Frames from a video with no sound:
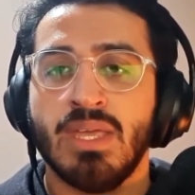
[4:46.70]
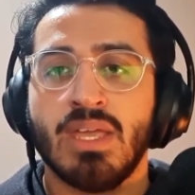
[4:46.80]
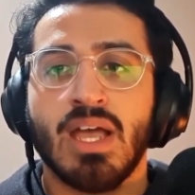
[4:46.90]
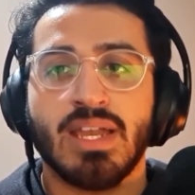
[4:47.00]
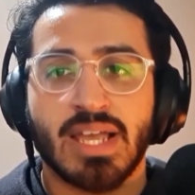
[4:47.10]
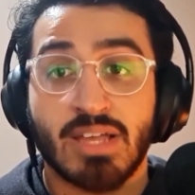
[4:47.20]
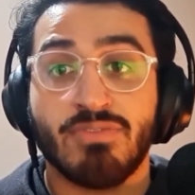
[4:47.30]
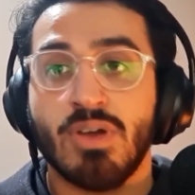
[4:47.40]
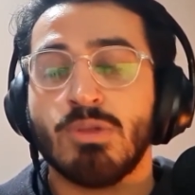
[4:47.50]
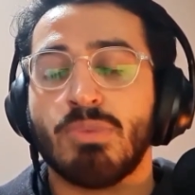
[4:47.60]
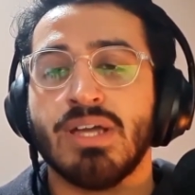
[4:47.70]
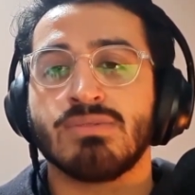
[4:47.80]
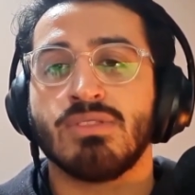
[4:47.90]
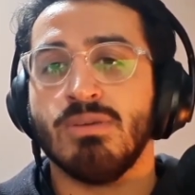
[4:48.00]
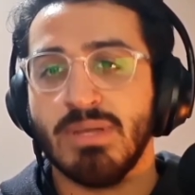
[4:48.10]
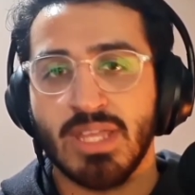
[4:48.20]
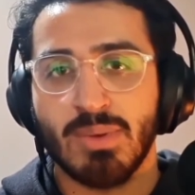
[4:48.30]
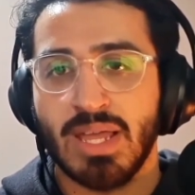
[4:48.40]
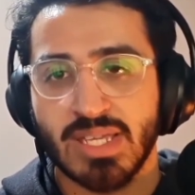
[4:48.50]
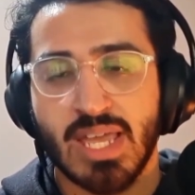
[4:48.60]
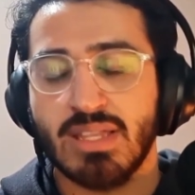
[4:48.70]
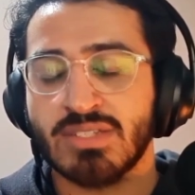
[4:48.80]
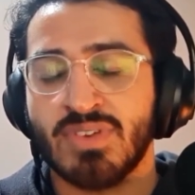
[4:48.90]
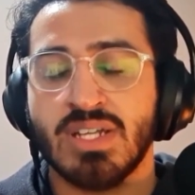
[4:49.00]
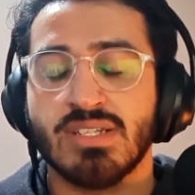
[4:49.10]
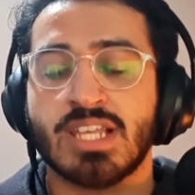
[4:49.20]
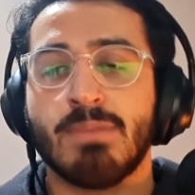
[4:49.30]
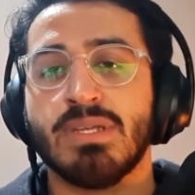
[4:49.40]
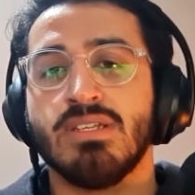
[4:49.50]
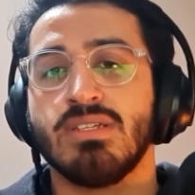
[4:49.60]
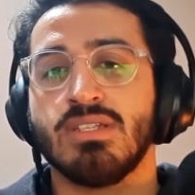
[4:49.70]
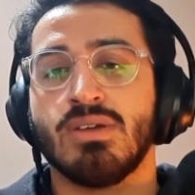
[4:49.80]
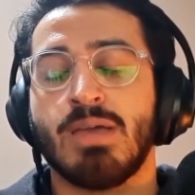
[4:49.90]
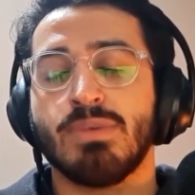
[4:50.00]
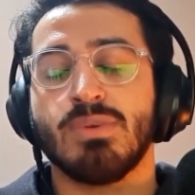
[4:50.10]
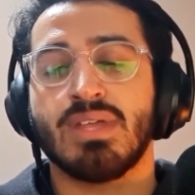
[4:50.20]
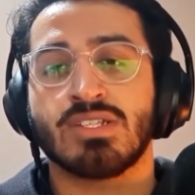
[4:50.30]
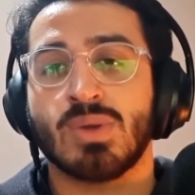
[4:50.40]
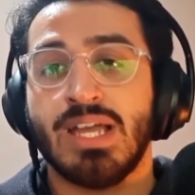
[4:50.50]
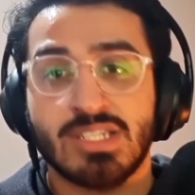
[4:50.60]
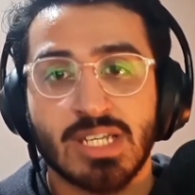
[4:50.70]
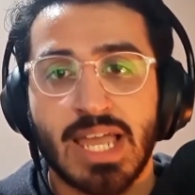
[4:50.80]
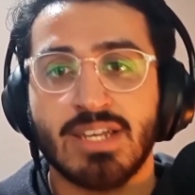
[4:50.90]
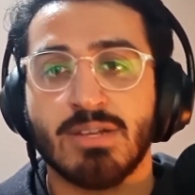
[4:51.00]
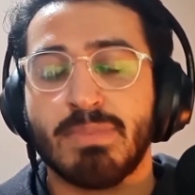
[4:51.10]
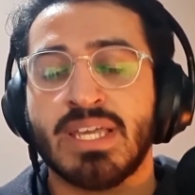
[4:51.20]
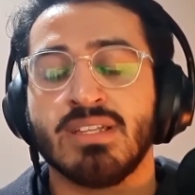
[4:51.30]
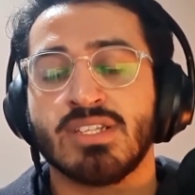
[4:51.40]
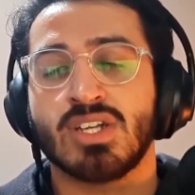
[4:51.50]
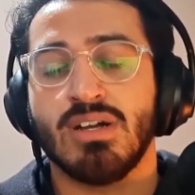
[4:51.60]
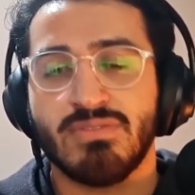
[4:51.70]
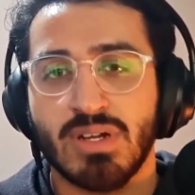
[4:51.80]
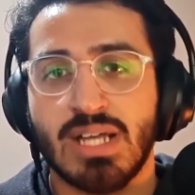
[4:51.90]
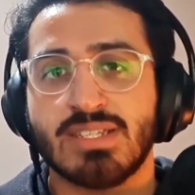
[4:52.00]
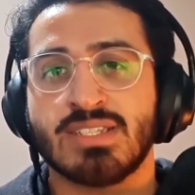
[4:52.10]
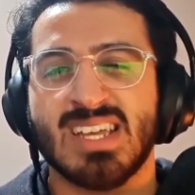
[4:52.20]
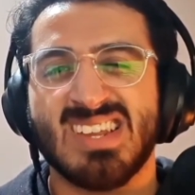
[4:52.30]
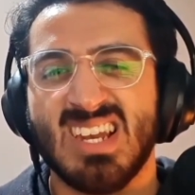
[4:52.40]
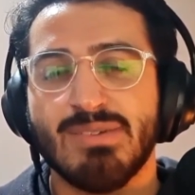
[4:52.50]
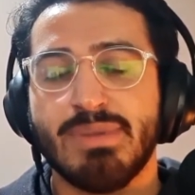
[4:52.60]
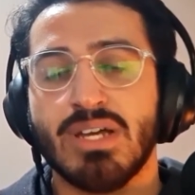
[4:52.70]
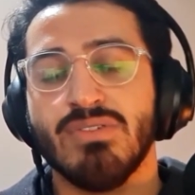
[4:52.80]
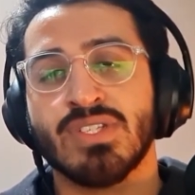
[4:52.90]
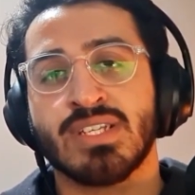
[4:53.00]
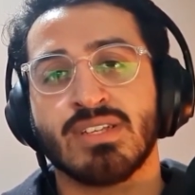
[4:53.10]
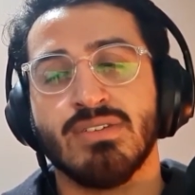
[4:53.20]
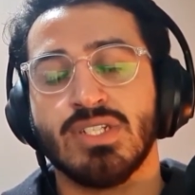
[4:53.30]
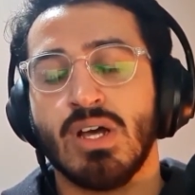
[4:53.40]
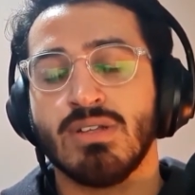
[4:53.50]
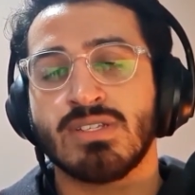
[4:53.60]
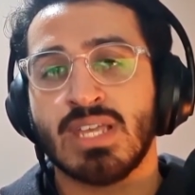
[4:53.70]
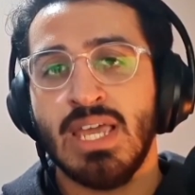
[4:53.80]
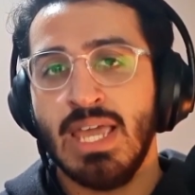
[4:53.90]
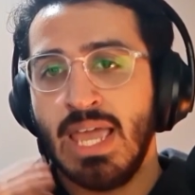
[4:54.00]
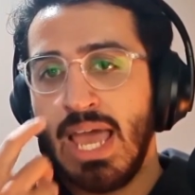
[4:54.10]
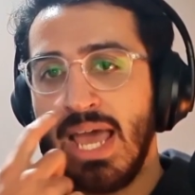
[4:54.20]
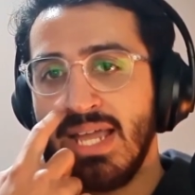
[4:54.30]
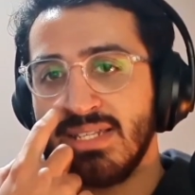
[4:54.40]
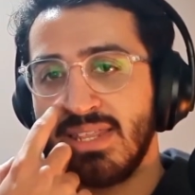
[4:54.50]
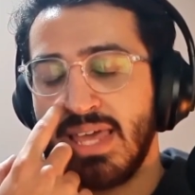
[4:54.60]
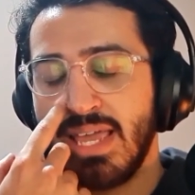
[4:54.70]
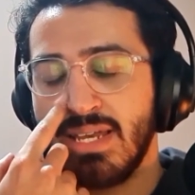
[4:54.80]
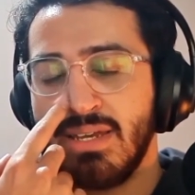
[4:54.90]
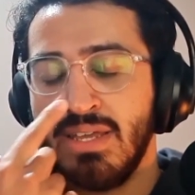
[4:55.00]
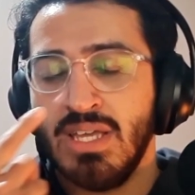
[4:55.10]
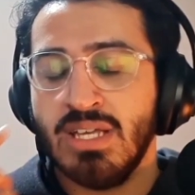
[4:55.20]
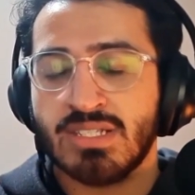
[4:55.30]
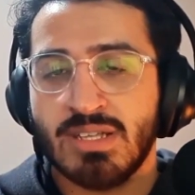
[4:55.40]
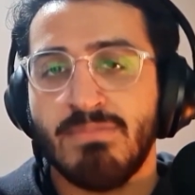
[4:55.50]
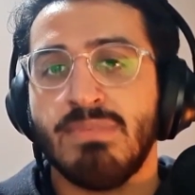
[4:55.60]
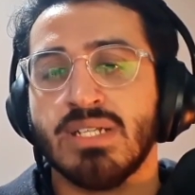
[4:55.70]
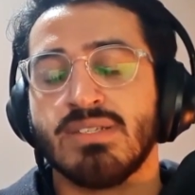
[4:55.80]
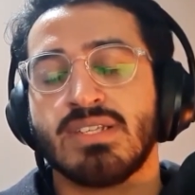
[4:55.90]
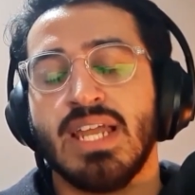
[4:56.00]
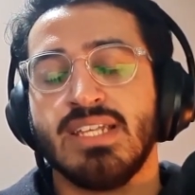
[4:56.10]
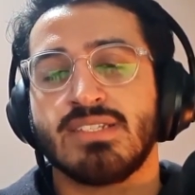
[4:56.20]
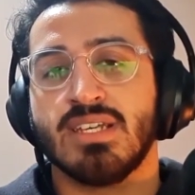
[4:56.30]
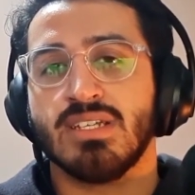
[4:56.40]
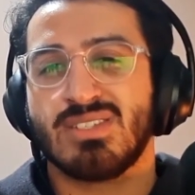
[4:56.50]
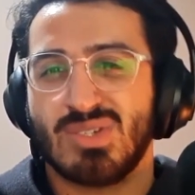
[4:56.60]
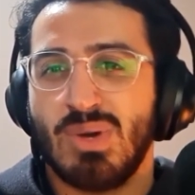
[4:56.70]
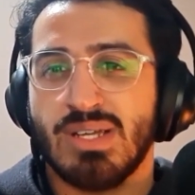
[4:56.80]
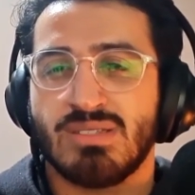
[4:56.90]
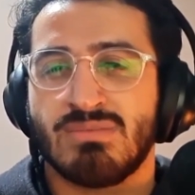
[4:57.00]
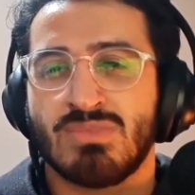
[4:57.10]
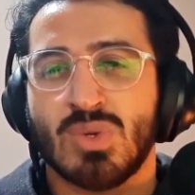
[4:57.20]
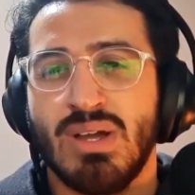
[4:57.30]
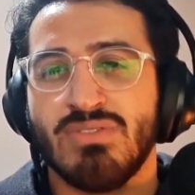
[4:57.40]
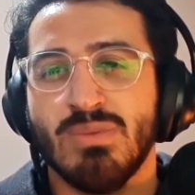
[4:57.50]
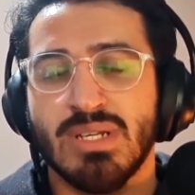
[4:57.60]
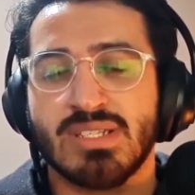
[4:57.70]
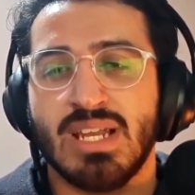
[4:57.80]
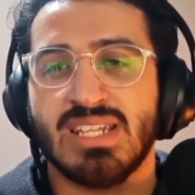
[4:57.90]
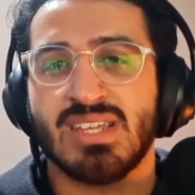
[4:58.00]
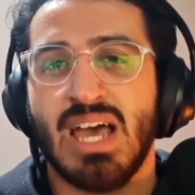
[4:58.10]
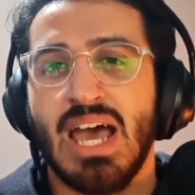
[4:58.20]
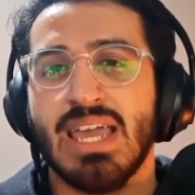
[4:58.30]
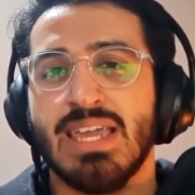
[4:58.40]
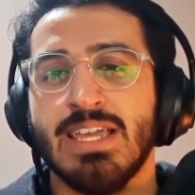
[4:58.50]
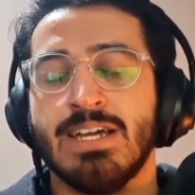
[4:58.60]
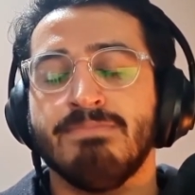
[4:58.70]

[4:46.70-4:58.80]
and I confirmed the price with them, and they were like, yeah, that's fine, that's happy with that. So I actually ended up picking this card for, as I said, a little bit over $600. And then some months later, quite a few months later, I